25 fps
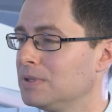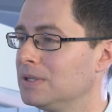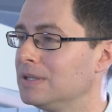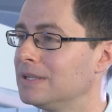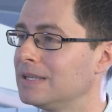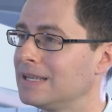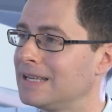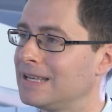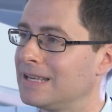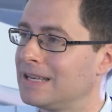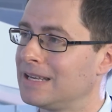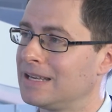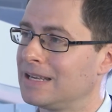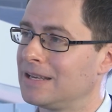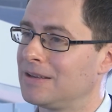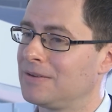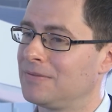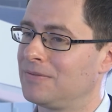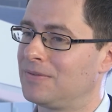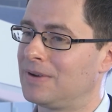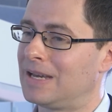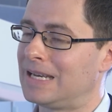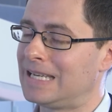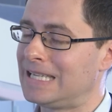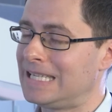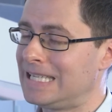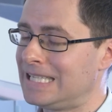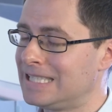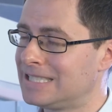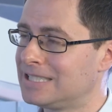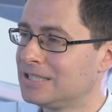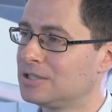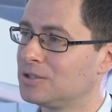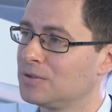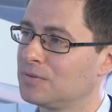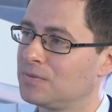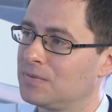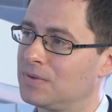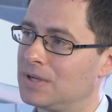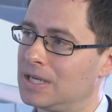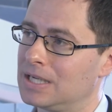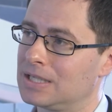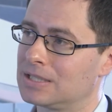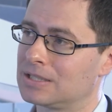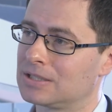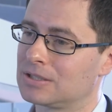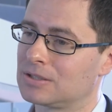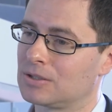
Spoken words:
be fairly easy to fix.